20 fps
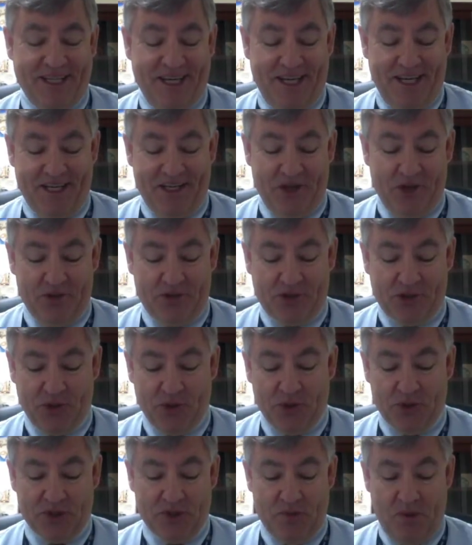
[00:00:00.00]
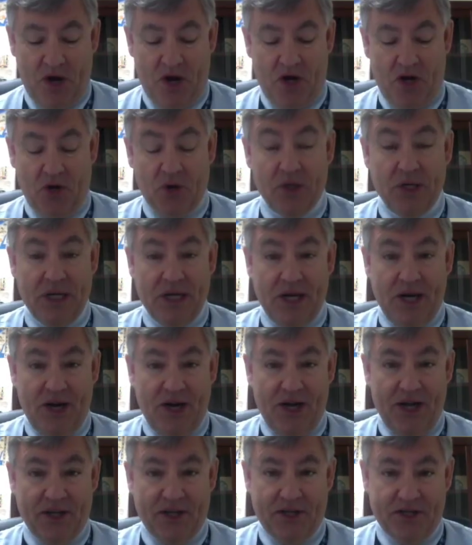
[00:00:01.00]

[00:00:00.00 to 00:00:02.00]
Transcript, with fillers: Uh, no school tomorrow on